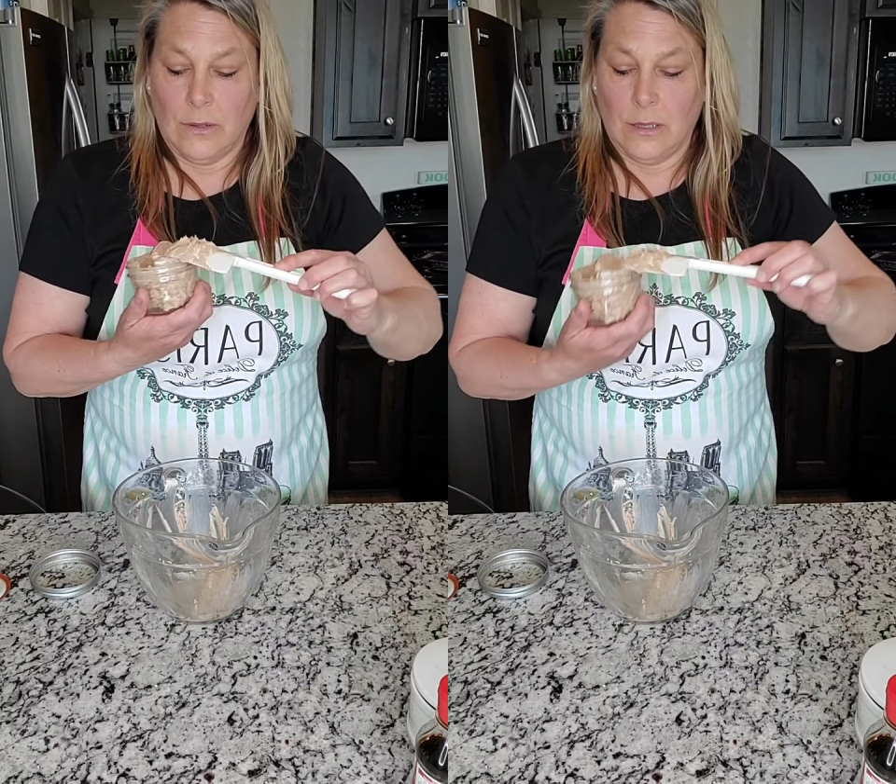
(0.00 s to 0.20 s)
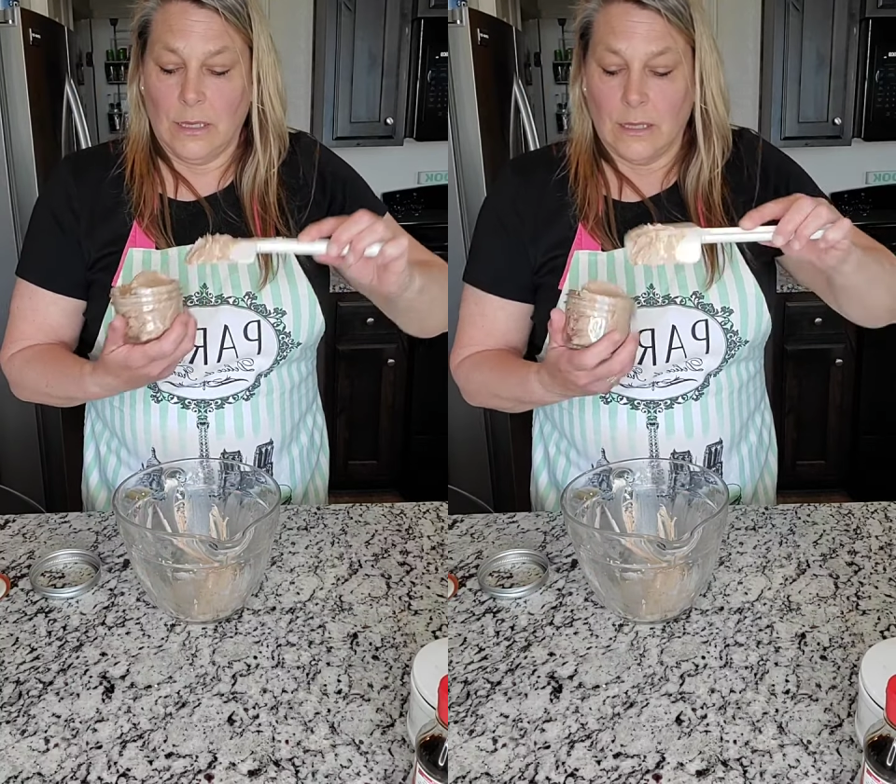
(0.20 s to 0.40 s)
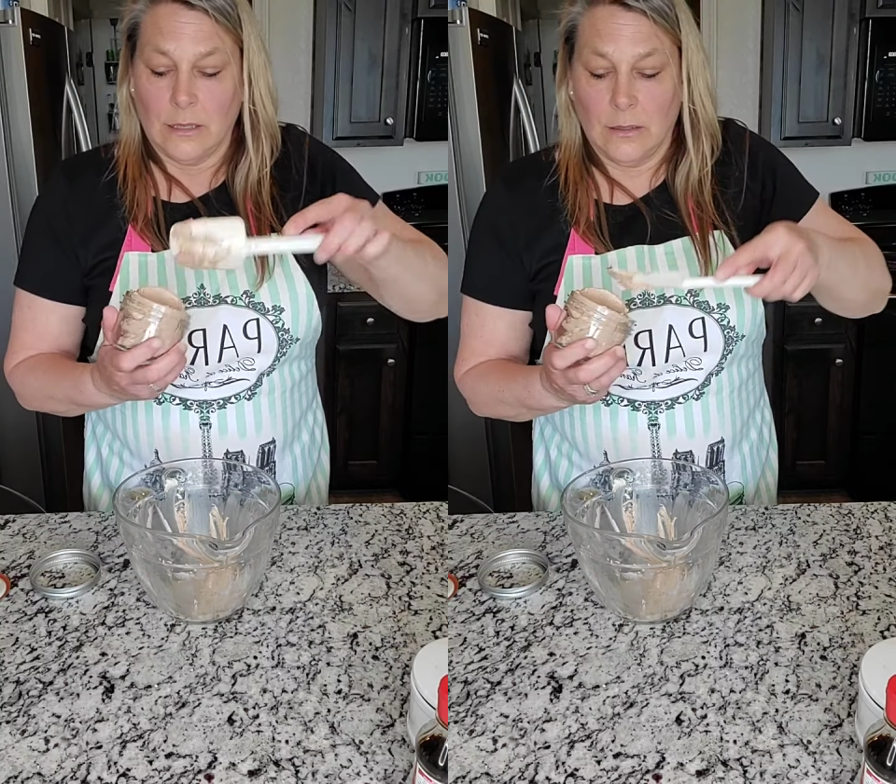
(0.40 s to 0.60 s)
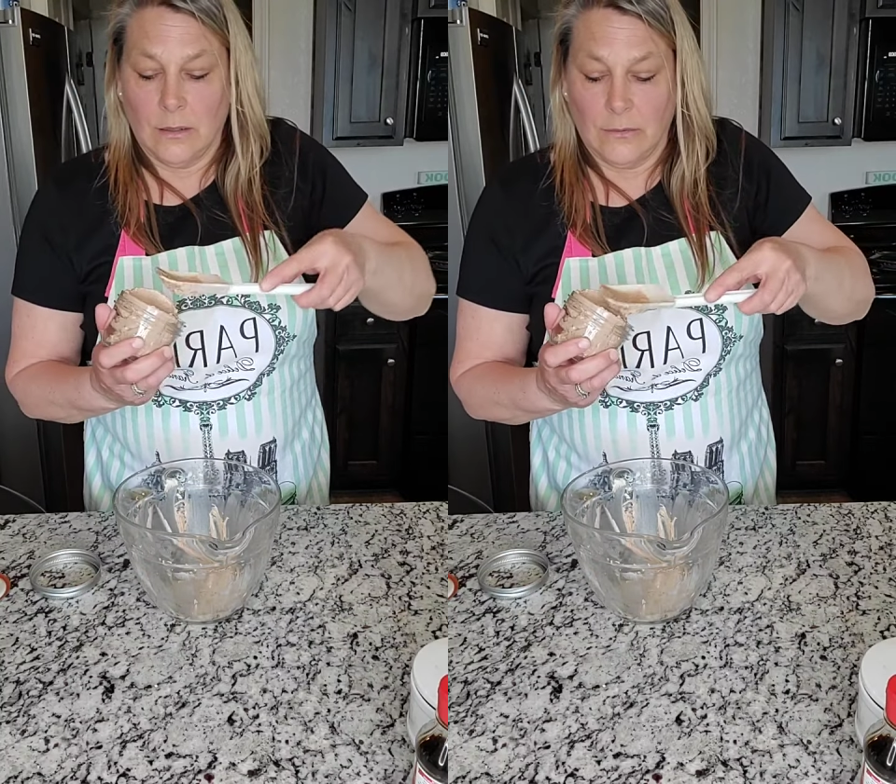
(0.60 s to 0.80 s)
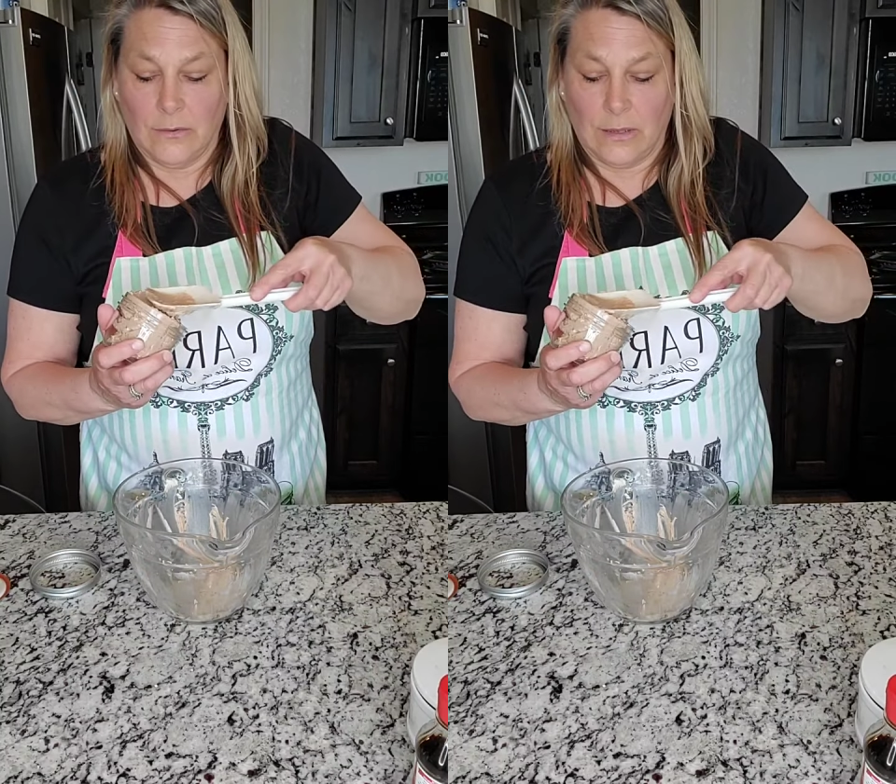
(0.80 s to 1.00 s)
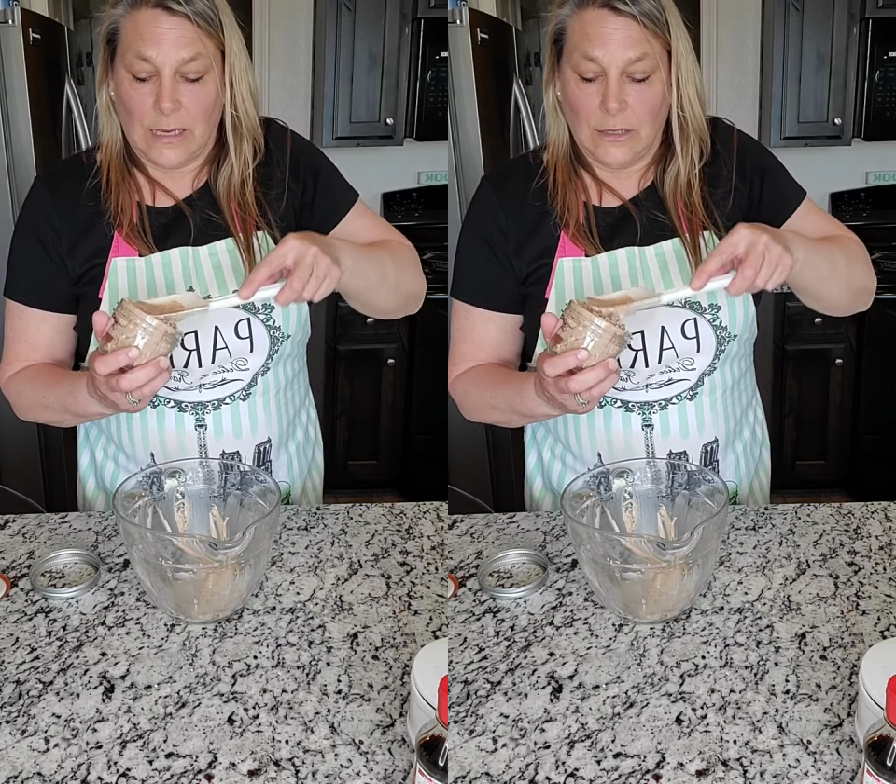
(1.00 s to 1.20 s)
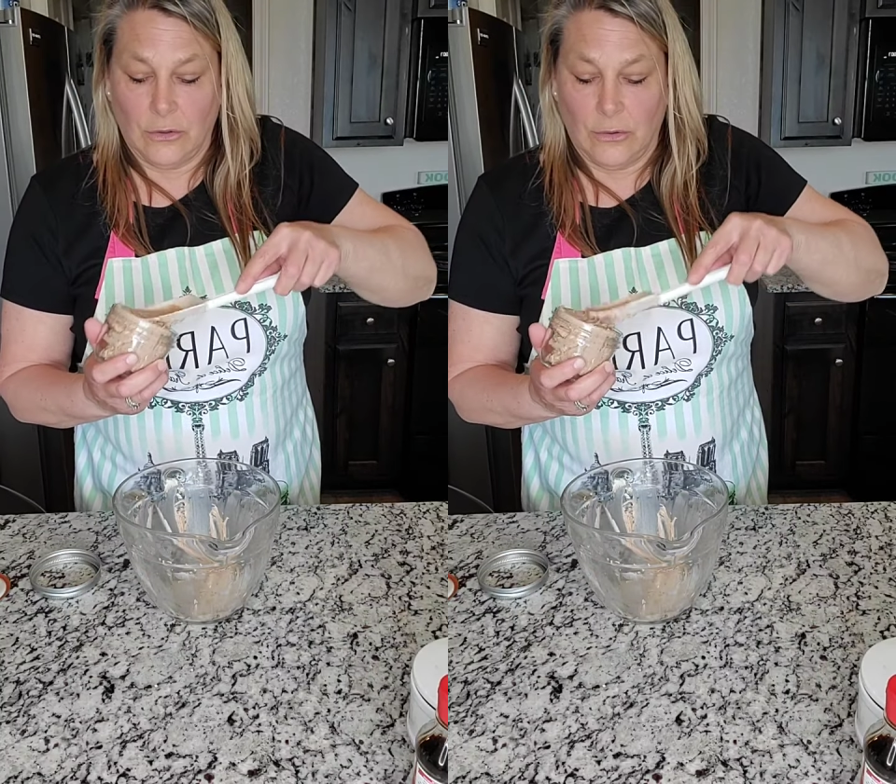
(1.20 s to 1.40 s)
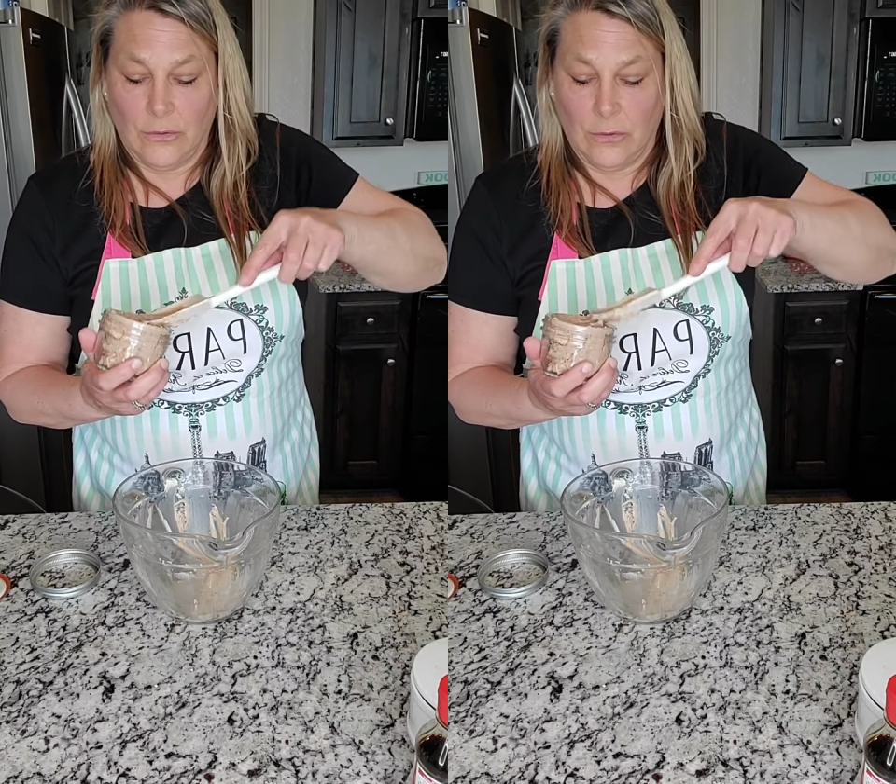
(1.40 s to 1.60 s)
in
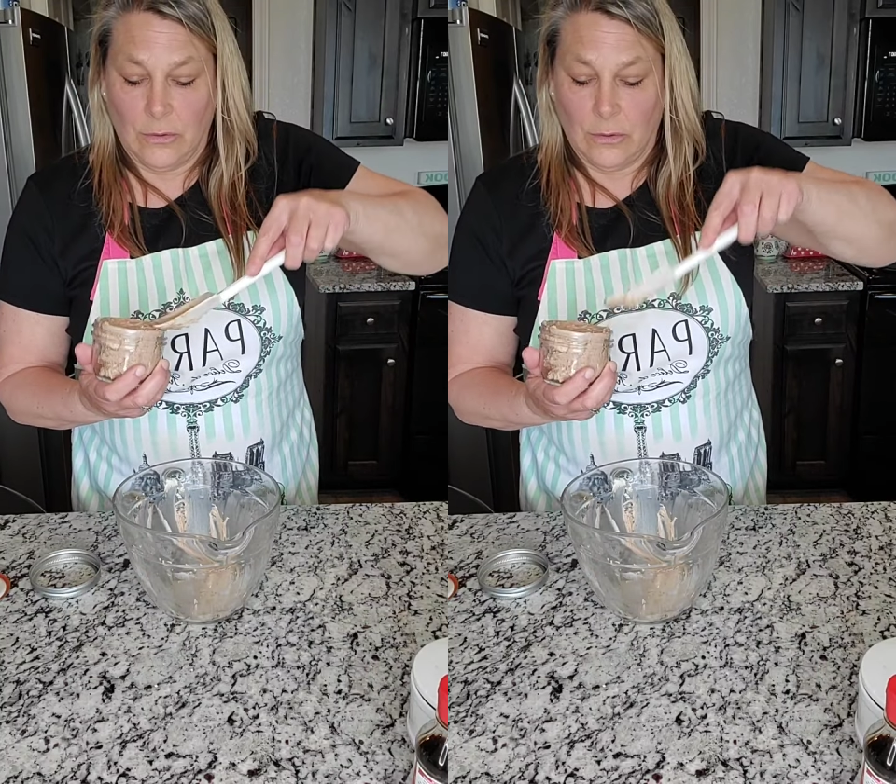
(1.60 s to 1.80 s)
stages,